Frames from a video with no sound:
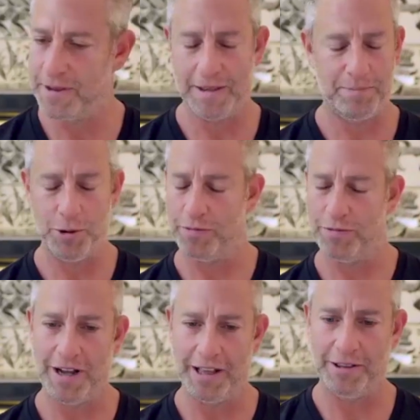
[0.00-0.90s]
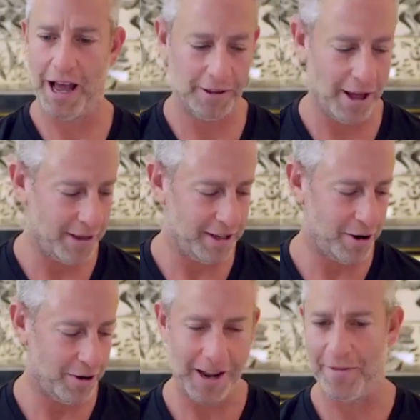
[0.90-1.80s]
Beautiful. I, I love it. You know, the
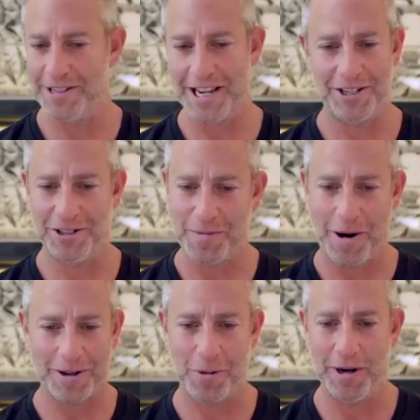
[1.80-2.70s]
conversation just sparked so many